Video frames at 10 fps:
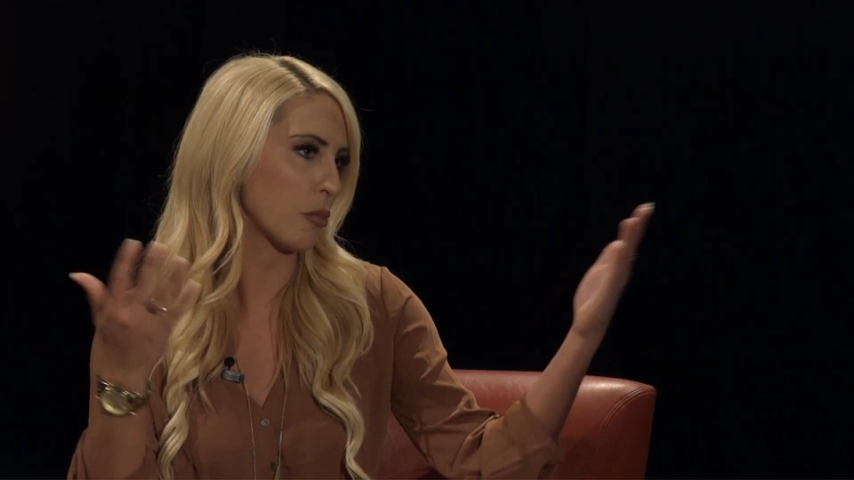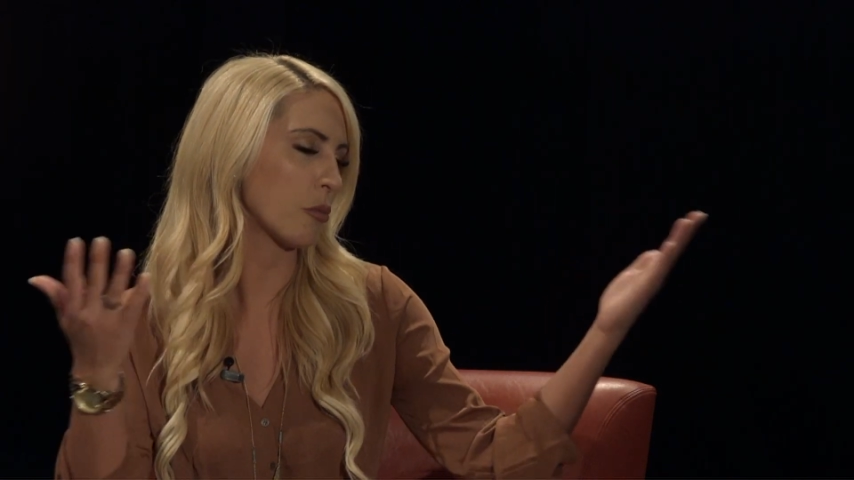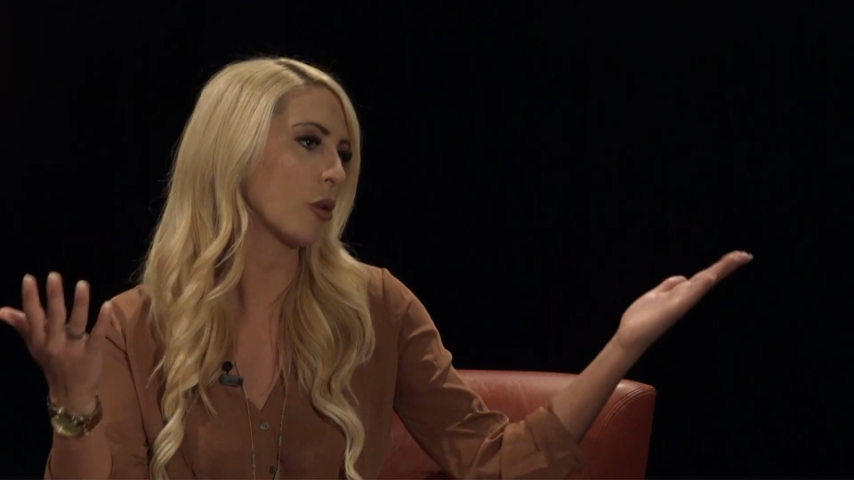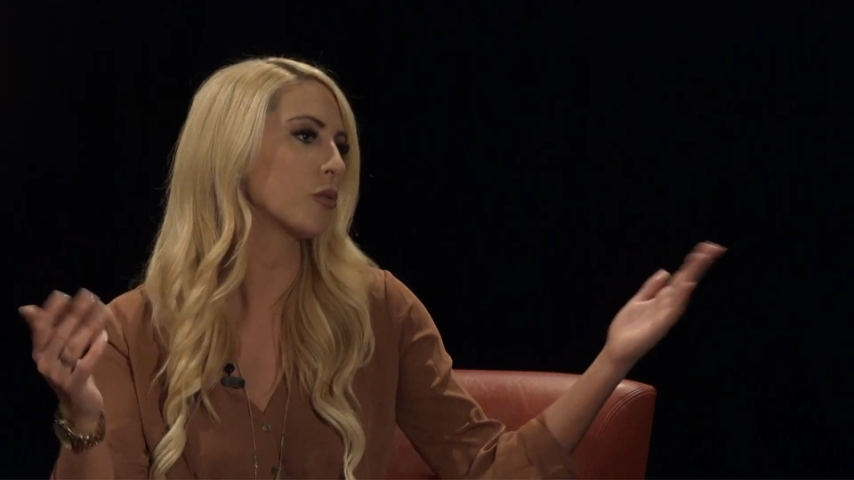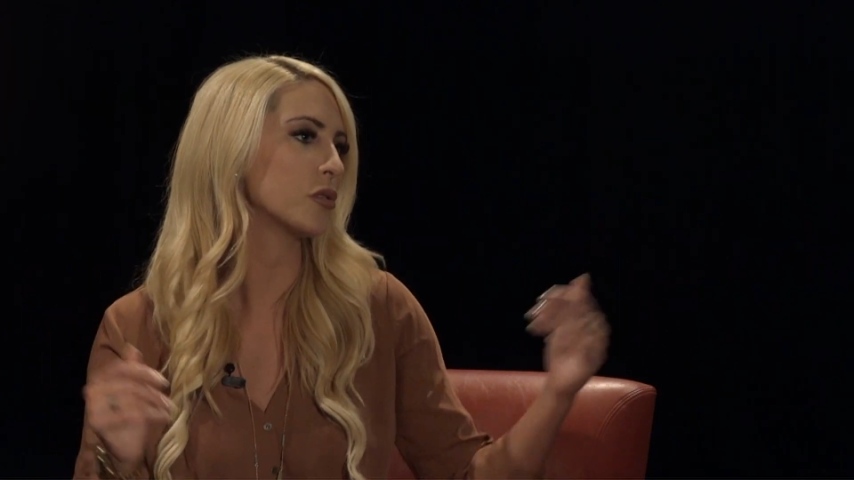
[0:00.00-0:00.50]

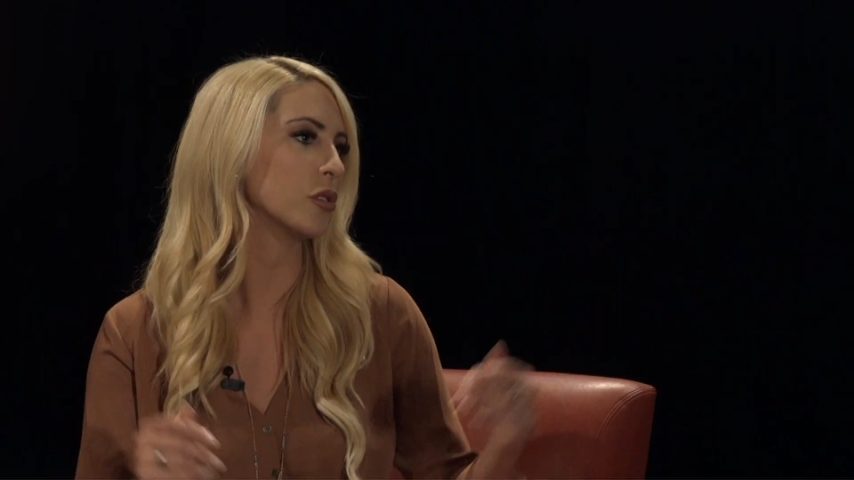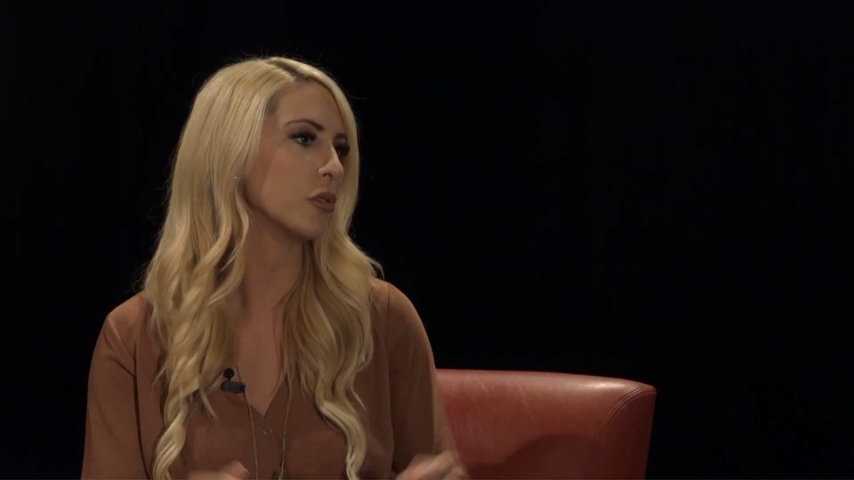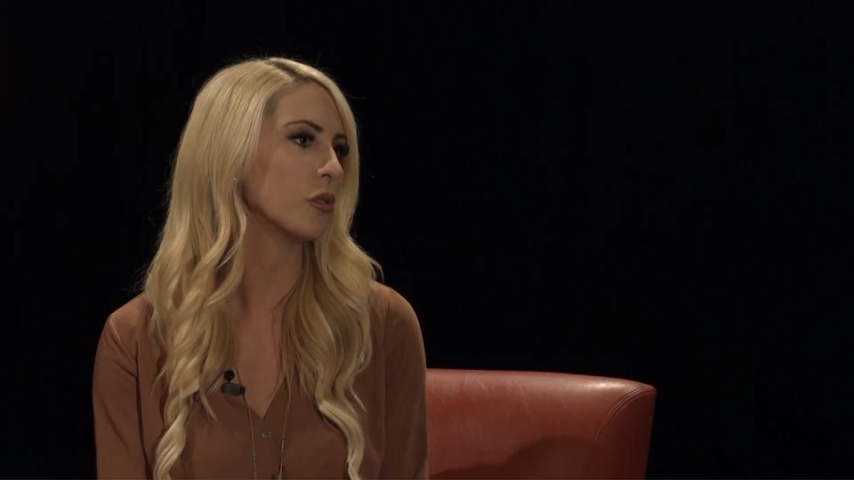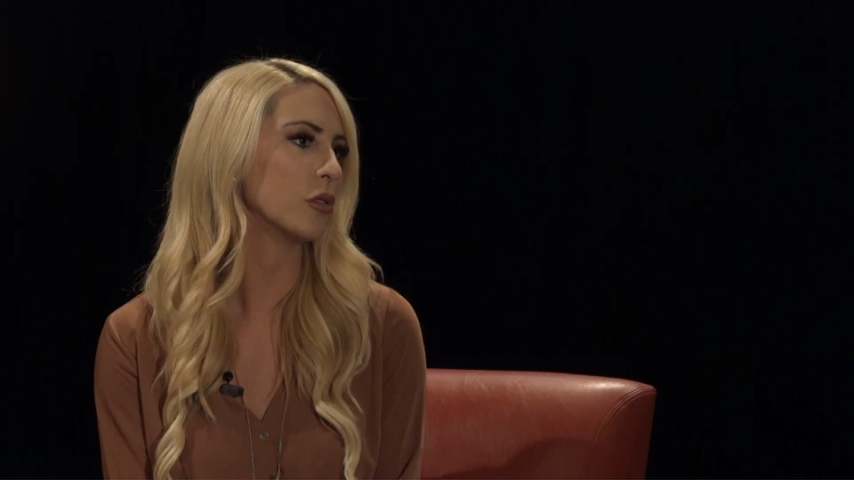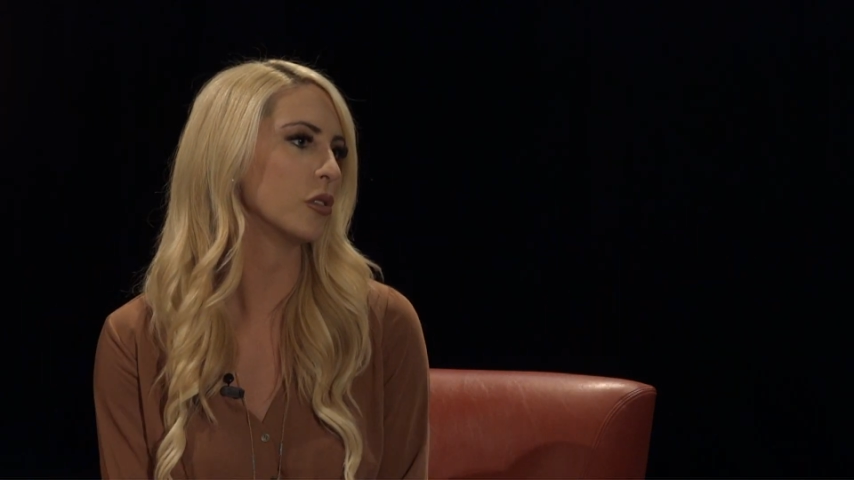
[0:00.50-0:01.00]
proposed
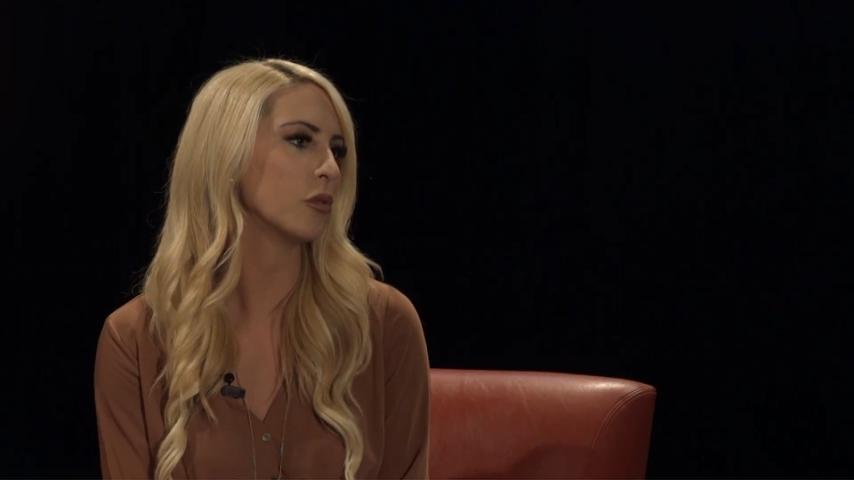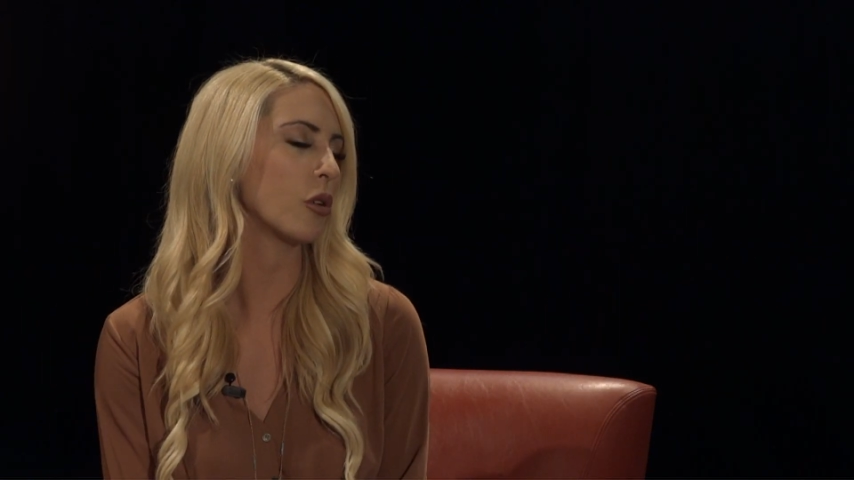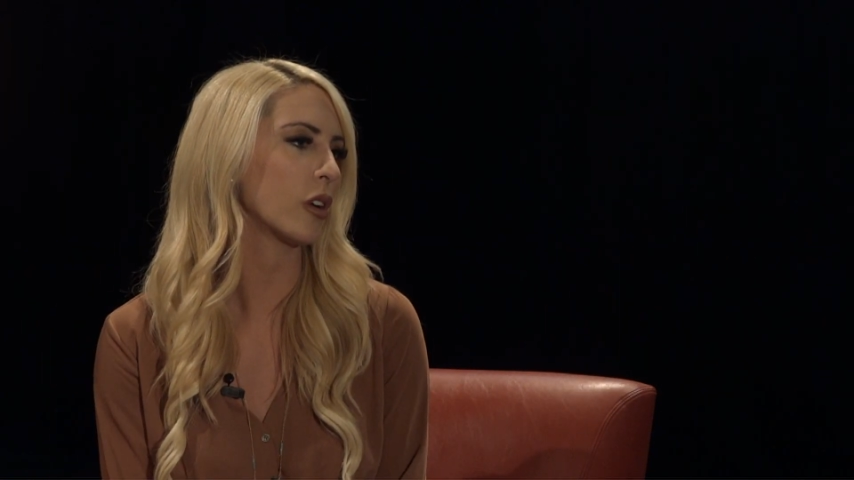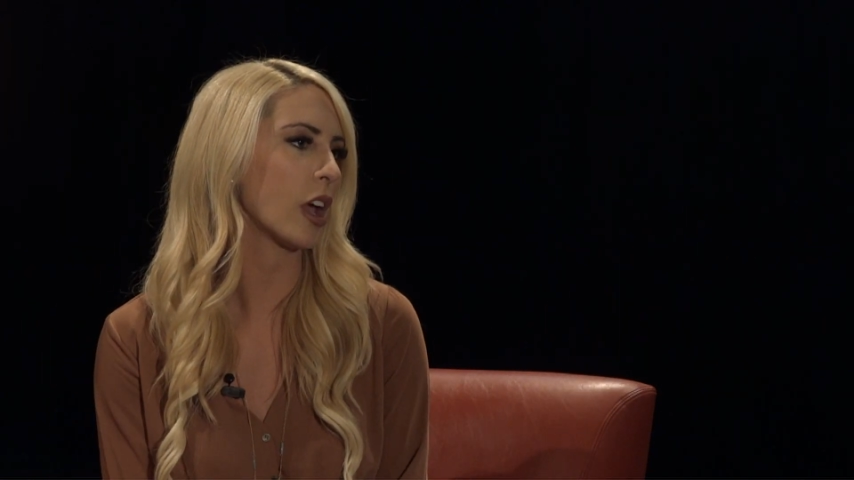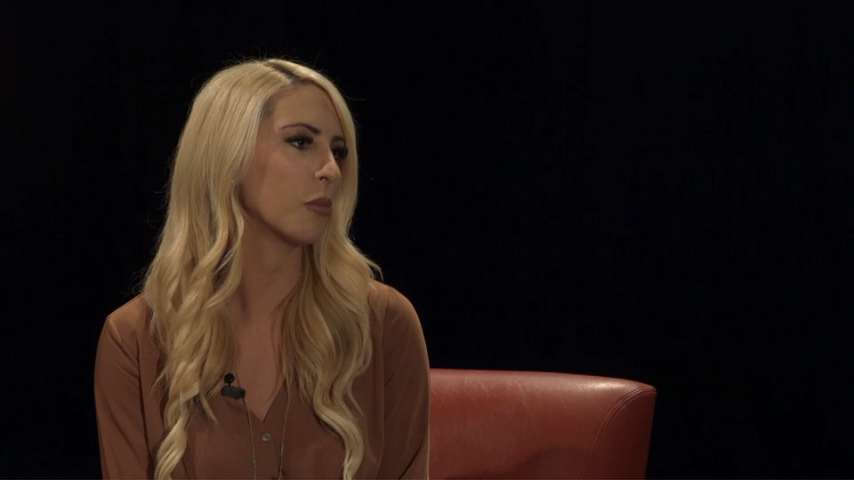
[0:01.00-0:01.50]
new Gordie Howe Bridge?